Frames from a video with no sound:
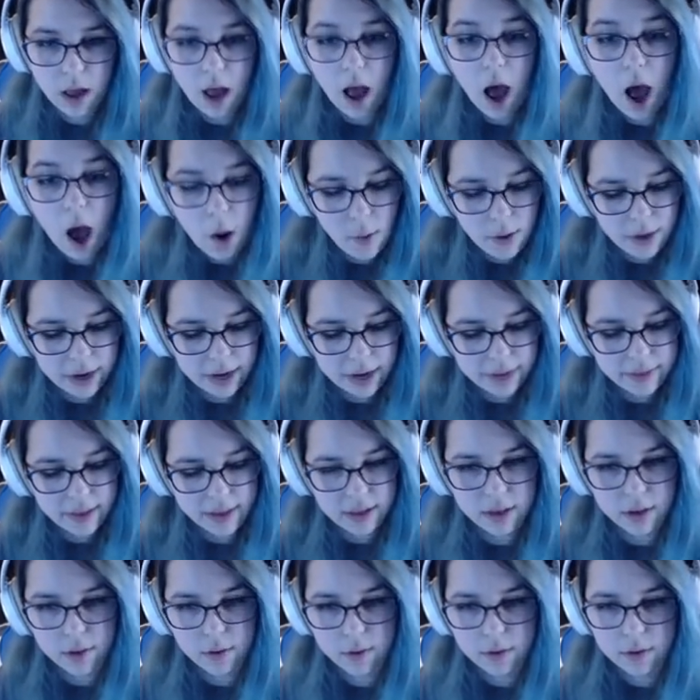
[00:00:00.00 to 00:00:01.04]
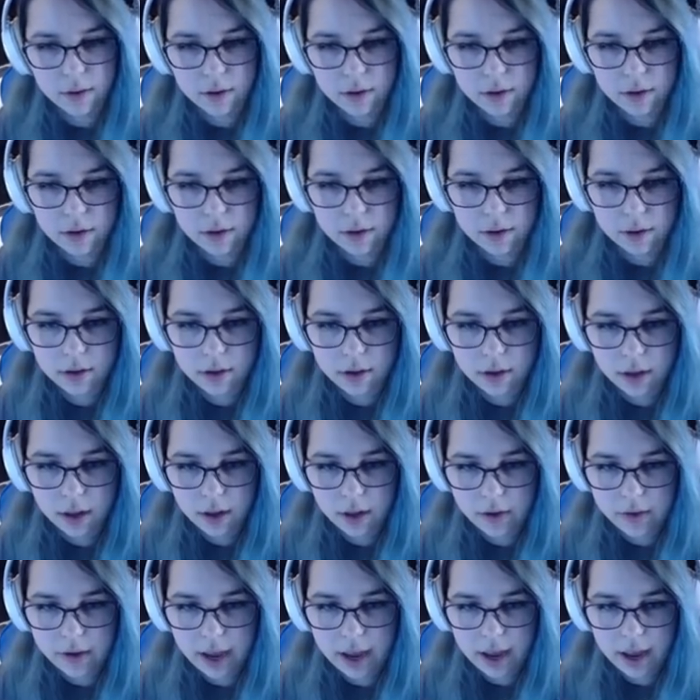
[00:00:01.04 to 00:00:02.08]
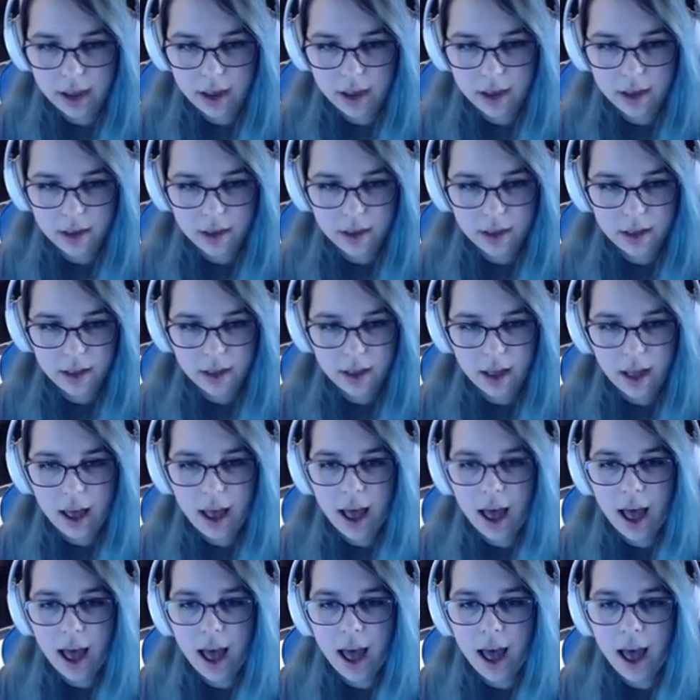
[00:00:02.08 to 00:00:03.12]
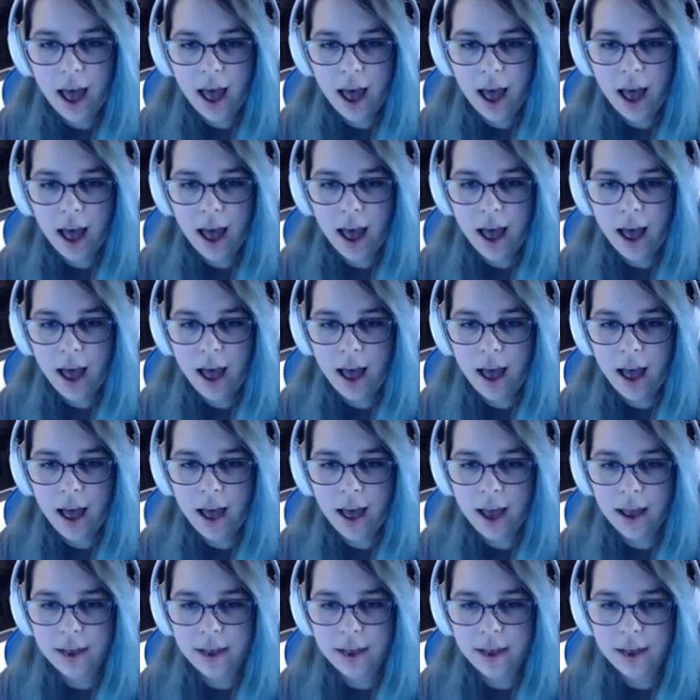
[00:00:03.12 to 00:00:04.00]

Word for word: Where are you? Okay. Where are you? Oh,